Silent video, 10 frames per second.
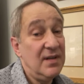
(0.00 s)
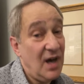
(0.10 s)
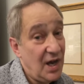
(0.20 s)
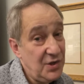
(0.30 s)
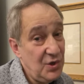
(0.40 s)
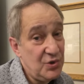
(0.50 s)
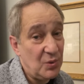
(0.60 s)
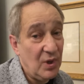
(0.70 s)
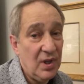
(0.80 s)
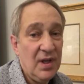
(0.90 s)

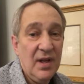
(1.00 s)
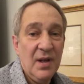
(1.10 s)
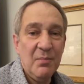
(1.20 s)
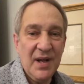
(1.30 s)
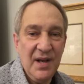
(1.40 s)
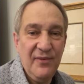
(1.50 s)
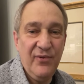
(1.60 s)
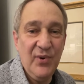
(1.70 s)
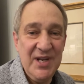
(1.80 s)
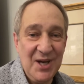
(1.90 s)
unusual, but if
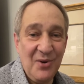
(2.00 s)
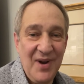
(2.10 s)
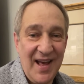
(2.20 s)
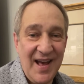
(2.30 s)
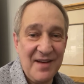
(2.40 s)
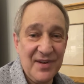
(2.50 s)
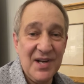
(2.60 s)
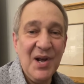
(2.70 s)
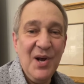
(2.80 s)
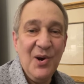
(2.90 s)
we don't have it,